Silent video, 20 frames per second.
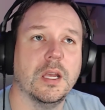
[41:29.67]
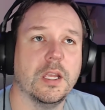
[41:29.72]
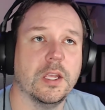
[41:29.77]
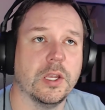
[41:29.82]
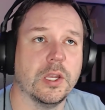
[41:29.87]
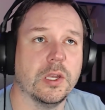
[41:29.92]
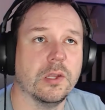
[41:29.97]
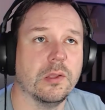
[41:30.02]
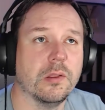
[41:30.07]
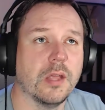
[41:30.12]
You
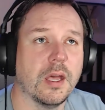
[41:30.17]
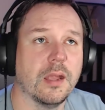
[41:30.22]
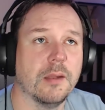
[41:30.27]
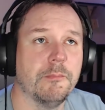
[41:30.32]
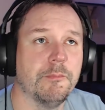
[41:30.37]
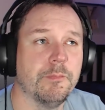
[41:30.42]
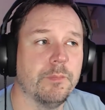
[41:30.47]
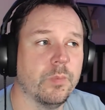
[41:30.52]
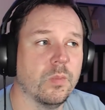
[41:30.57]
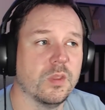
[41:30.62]
can do that.
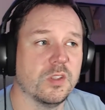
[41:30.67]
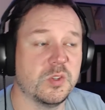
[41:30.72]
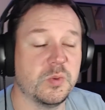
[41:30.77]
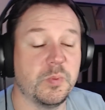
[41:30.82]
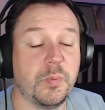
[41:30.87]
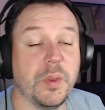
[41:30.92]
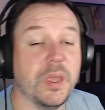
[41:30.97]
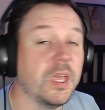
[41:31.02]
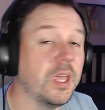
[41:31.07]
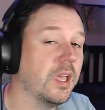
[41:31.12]

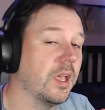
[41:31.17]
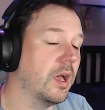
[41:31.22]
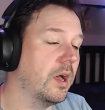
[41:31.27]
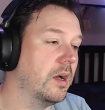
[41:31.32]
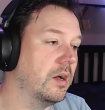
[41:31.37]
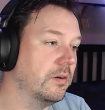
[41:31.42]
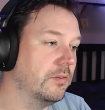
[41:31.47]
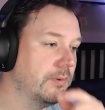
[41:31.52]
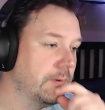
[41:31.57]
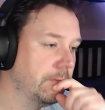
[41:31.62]
Speaking
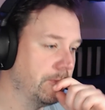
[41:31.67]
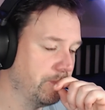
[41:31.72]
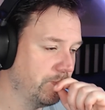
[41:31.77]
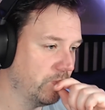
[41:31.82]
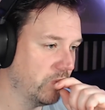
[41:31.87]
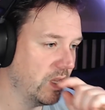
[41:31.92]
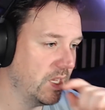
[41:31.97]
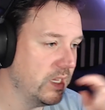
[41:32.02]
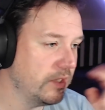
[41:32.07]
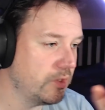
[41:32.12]
of,
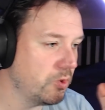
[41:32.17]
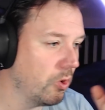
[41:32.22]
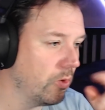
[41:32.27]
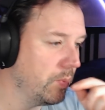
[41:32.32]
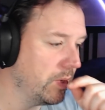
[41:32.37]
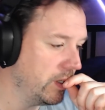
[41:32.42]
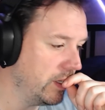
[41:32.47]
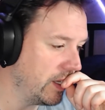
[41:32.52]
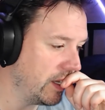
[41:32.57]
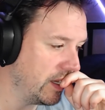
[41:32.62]
he told
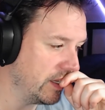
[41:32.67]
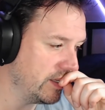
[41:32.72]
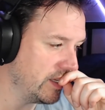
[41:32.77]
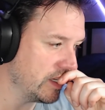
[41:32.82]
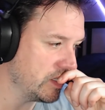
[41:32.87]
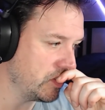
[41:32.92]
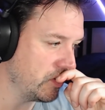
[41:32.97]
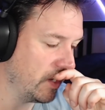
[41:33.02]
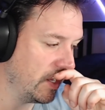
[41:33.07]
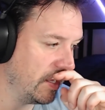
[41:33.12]
me
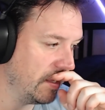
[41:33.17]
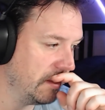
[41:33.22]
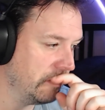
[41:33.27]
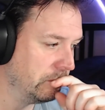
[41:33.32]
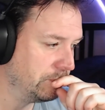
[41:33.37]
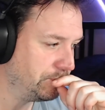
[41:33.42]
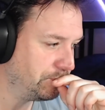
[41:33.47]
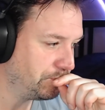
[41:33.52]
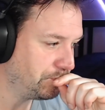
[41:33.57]
yesterday